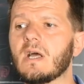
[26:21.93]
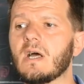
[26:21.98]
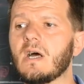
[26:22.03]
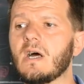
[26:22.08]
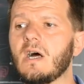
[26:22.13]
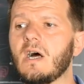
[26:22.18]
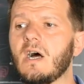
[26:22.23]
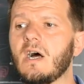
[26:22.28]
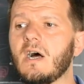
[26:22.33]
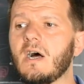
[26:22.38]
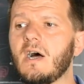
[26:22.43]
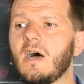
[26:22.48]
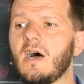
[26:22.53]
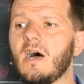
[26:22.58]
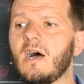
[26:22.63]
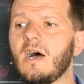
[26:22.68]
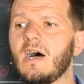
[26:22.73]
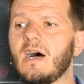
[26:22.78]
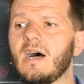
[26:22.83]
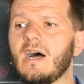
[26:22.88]

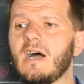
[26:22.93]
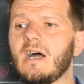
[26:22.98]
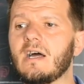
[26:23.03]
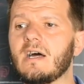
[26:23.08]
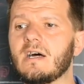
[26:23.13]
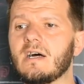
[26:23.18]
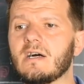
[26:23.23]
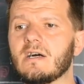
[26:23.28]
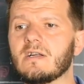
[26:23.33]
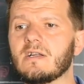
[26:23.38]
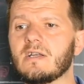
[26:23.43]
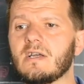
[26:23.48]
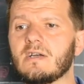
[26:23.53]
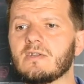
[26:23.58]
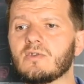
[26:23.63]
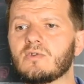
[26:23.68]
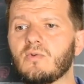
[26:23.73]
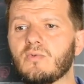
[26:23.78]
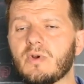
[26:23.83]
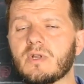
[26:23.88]

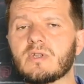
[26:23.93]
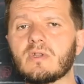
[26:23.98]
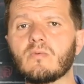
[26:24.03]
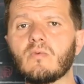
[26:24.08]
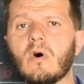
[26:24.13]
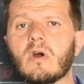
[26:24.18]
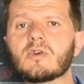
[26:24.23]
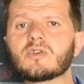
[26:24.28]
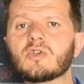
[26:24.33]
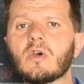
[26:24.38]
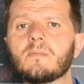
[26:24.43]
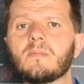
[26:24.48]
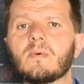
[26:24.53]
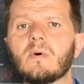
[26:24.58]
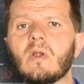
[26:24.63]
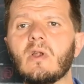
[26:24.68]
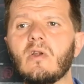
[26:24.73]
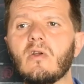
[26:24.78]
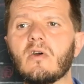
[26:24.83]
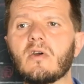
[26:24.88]
during the workshop
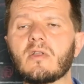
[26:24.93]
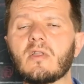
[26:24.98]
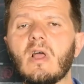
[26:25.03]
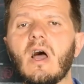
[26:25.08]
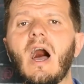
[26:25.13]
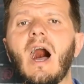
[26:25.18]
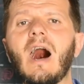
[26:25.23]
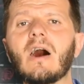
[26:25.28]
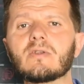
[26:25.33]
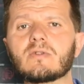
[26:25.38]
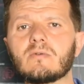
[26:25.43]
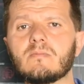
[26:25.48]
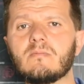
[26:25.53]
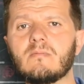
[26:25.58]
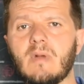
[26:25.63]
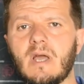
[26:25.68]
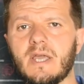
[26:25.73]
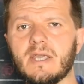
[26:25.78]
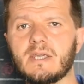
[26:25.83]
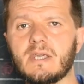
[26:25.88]
learn how to
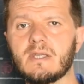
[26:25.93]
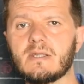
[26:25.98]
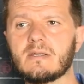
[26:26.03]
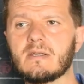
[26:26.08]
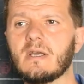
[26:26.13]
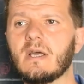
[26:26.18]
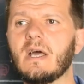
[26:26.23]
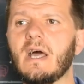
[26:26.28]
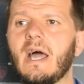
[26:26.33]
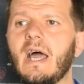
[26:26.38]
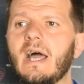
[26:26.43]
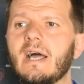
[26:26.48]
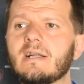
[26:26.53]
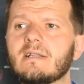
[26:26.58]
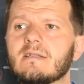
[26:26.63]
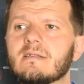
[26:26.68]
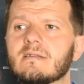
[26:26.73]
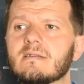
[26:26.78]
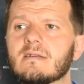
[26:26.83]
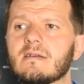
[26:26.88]
make it,
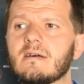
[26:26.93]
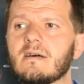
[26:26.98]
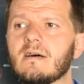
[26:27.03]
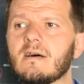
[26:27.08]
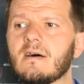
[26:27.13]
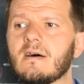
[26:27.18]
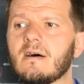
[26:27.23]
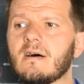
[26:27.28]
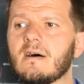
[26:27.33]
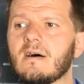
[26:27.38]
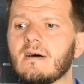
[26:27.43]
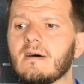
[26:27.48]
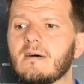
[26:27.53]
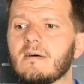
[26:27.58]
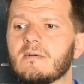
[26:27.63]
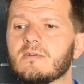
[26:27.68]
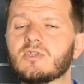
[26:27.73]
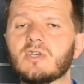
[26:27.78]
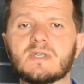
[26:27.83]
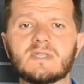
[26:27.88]
and
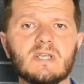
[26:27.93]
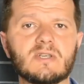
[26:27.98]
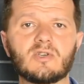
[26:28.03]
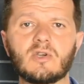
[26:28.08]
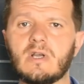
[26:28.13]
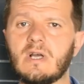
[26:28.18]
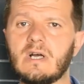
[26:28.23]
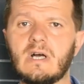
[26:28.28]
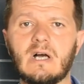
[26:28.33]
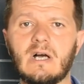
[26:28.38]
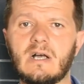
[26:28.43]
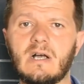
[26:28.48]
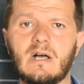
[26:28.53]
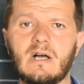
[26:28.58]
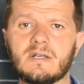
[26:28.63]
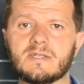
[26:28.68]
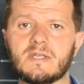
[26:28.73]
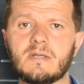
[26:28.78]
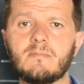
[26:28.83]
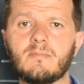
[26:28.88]
just
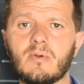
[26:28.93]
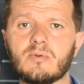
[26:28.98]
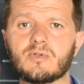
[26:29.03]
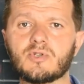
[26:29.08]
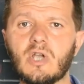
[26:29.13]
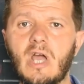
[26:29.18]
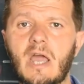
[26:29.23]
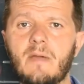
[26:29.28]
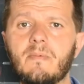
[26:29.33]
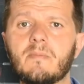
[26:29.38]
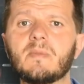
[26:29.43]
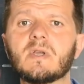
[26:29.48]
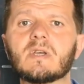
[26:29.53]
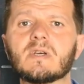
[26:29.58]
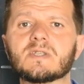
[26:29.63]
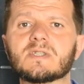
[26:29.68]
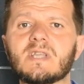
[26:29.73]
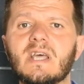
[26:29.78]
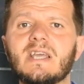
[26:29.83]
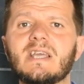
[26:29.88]
a simple shape,
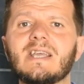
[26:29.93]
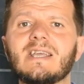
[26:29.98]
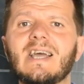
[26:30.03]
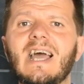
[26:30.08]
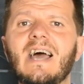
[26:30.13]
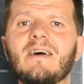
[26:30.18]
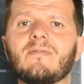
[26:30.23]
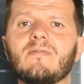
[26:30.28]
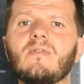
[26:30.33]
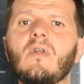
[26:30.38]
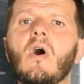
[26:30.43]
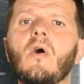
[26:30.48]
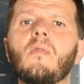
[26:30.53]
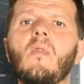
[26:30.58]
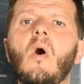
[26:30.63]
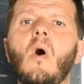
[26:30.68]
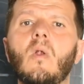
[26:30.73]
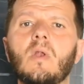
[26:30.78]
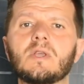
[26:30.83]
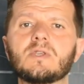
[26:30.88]
because they have no
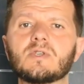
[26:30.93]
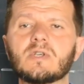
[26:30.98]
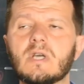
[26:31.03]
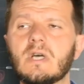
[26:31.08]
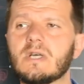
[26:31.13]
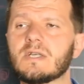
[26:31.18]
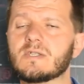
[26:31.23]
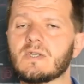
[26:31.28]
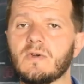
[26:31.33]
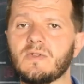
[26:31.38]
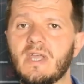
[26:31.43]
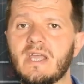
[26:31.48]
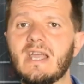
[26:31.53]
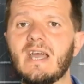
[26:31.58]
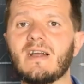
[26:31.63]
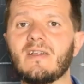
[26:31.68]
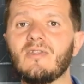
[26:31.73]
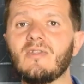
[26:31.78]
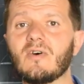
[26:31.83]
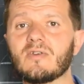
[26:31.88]
knowledge, so they
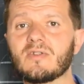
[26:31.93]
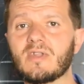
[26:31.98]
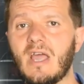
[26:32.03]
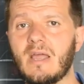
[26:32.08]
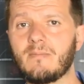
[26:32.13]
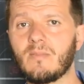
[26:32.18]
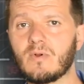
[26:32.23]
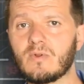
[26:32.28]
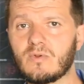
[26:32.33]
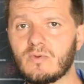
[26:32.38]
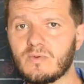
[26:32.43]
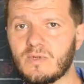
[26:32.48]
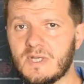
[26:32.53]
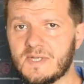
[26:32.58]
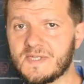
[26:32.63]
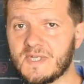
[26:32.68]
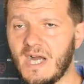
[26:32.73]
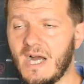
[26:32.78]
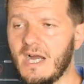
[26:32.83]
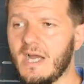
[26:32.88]
are not able to
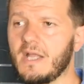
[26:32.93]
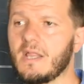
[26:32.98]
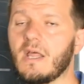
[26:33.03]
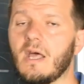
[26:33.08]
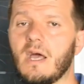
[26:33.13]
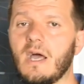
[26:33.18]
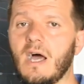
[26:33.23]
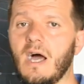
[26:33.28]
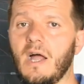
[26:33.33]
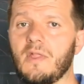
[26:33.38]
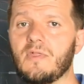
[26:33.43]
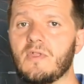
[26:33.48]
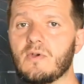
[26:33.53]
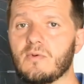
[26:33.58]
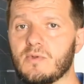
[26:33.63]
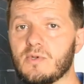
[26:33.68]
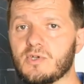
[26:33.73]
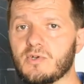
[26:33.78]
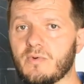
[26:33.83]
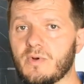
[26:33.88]
design a new
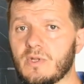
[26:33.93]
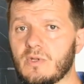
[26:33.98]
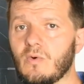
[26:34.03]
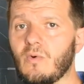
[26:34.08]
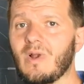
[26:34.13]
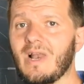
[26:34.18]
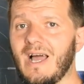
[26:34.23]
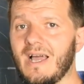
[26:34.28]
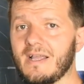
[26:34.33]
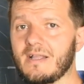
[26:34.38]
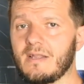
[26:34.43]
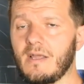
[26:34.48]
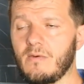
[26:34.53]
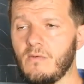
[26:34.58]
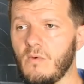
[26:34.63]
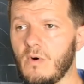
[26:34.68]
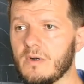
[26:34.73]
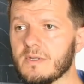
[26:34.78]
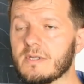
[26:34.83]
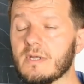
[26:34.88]
didgeridoo like they
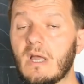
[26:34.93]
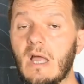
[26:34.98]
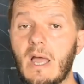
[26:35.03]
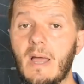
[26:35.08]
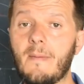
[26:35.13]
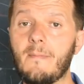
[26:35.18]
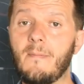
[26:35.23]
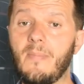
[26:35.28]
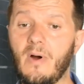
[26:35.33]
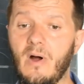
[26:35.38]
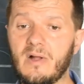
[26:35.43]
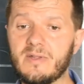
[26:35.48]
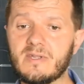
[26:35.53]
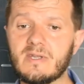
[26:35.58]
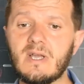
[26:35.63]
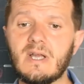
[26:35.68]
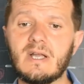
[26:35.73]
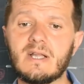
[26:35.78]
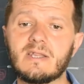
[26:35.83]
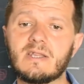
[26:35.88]
want,
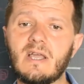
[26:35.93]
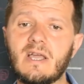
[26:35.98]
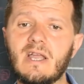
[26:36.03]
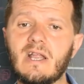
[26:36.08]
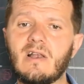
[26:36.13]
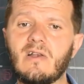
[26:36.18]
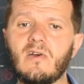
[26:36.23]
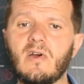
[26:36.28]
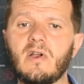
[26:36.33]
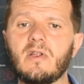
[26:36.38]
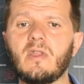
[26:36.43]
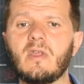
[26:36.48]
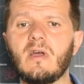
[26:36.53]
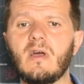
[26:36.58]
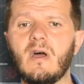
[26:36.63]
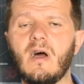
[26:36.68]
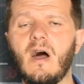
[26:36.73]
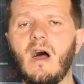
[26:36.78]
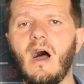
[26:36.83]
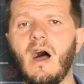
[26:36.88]
but they learn
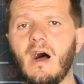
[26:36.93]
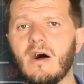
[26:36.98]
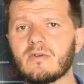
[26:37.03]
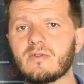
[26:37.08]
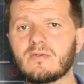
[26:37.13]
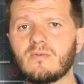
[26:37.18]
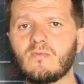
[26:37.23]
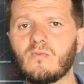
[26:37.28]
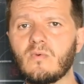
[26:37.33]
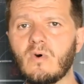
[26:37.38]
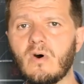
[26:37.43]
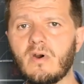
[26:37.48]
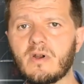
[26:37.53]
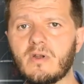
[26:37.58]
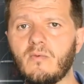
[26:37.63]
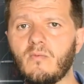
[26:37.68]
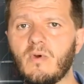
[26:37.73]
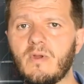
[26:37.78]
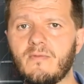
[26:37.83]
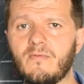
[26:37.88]
how to
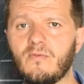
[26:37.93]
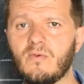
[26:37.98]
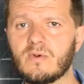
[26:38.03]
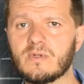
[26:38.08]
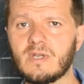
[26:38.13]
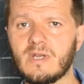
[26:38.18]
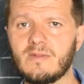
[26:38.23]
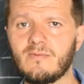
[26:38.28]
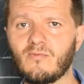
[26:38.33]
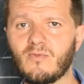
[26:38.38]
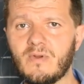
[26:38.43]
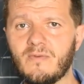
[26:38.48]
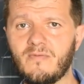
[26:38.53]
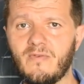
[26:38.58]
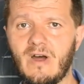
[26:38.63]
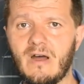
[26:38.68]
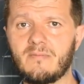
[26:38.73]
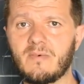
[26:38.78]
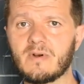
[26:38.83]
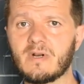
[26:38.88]
work with wood and with
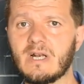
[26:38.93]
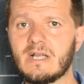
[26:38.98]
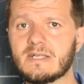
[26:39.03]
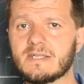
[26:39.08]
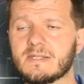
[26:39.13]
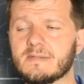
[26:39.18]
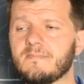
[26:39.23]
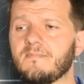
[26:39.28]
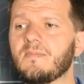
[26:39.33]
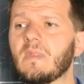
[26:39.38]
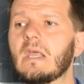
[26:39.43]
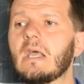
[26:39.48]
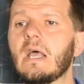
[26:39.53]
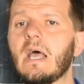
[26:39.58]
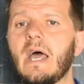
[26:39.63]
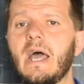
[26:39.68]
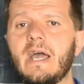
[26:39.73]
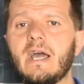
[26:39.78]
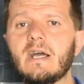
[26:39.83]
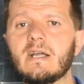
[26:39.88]
fiberglass,
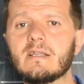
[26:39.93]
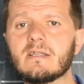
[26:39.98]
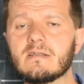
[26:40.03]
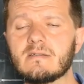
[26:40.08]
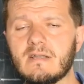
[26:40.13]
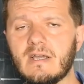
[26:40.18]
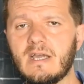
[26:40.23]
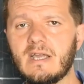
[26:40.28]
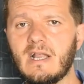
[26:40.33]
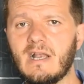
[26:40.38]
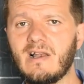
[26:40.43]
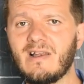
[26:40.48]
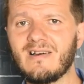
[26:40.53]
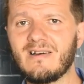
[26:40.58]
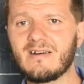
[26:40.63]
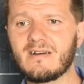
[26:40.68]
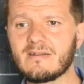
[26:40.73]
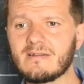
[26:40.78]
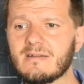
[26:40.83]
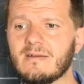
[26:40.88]
and they
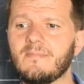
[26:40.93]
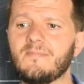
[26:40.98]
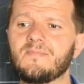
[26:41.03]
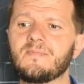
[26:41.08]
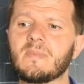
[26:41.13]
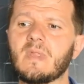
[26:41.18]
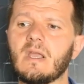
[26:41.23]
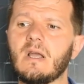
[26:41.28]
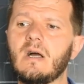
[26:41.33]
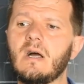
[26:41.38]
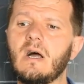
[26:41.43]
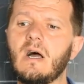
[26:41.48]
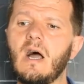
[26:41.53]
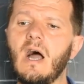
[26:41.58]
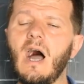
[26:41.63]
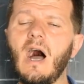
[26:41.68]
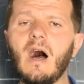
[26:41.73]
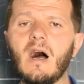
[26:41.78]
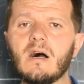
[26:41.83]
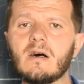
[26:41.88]
learn
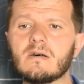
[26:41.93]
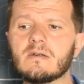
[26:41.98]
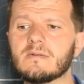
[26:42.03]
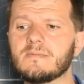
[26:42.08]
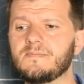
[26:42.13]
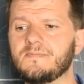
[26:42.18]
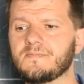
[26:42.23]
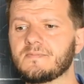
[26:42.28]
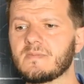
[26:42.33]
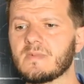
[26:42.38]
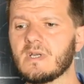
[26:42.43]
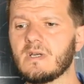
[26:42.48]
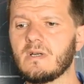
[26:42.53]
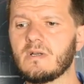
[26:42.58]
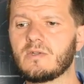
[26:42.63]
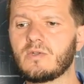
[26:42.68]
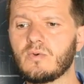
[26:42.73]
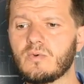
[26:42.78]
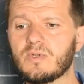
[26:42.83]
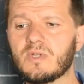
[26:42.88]
how
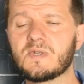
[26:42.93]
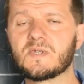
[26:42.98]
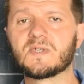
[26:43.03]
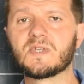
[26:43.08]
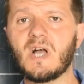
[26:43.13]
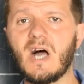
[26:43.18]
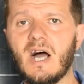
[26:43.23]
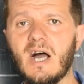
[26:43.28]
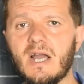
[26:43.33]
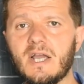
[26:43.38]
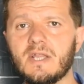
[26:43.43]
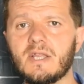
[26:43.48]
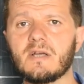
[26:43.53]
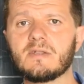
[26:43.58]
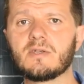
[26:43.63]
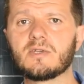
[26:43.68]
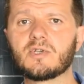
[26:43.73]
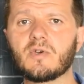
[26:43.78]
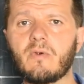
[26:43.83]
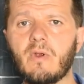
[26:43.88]
to design a
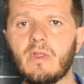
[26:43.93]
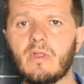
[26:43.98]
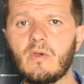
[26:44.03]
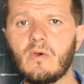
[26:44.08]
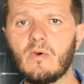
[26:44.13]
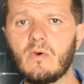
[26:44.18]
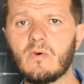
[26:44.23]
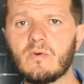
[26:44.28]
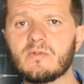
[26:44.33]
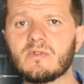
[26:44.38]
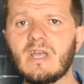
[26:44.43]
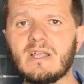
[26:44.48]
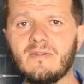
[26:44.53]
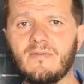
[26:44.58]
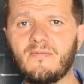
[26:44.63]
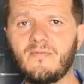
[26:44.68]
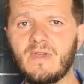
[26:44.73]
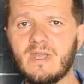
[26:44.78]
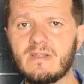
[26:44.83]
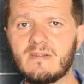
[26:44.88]
didgeridoo that
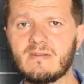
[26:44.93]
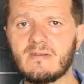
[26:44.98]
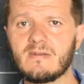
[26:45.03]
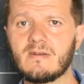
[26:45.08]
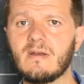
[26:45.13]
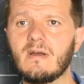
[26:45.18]
fit